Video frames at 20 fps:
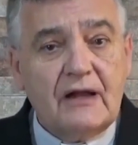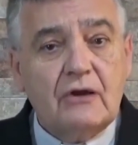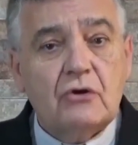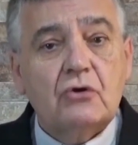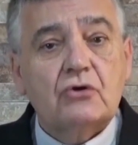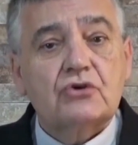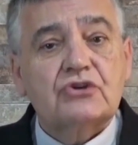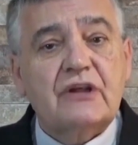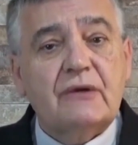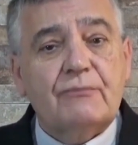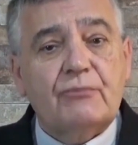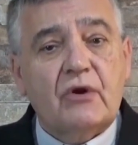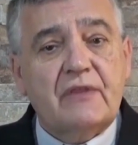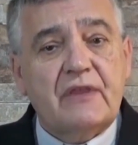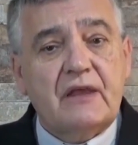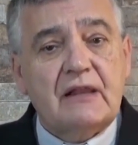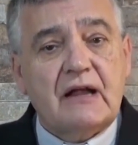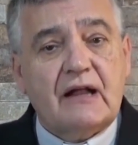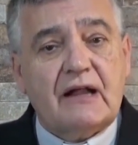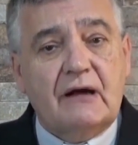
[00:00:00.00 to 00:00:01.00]
to
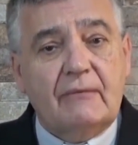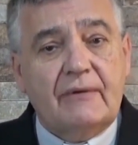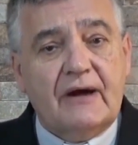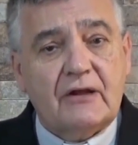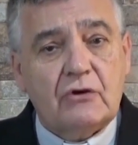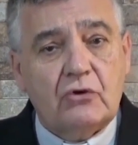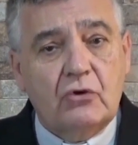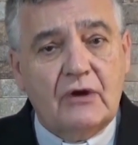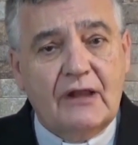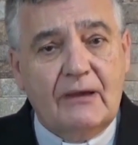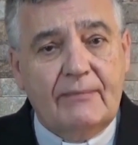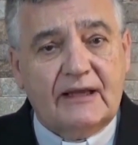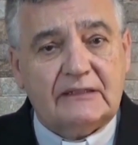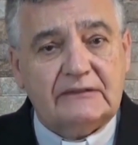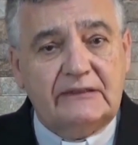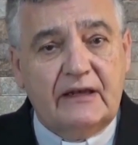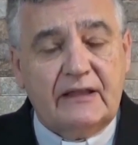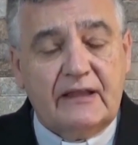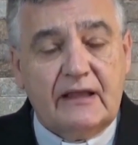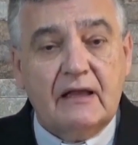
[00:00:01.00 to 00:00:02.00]
sacrifice, to
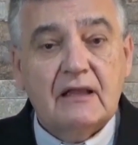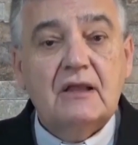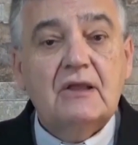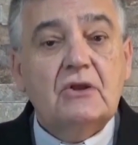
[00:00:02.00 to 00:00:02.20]
not give